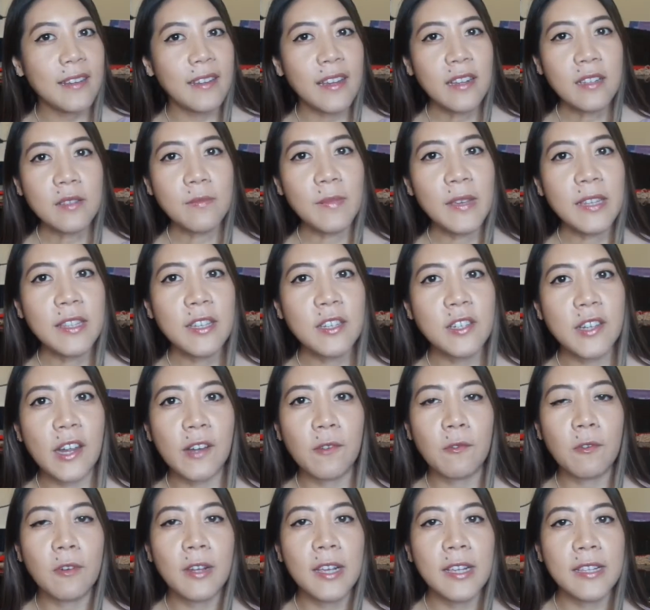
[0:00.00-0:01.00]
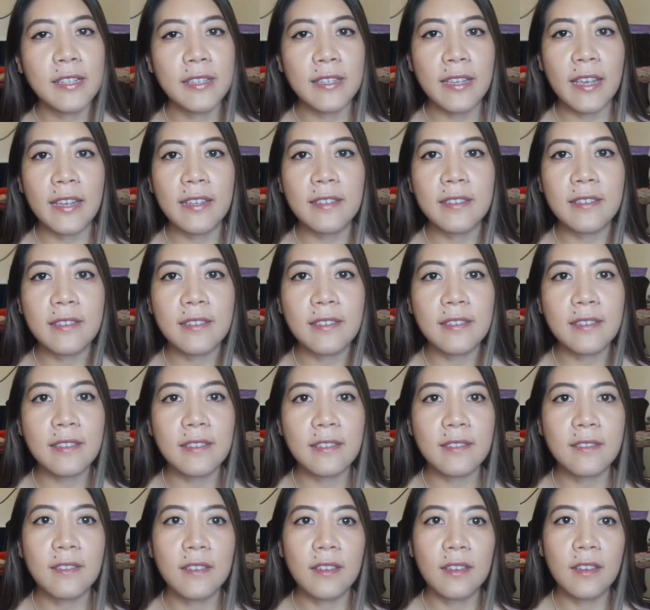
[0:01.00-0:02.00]
that's been the general
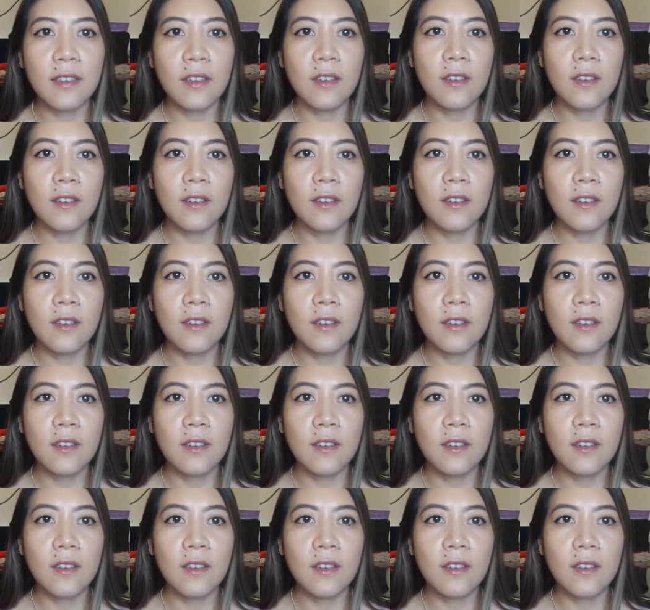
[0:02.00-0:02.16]
consensus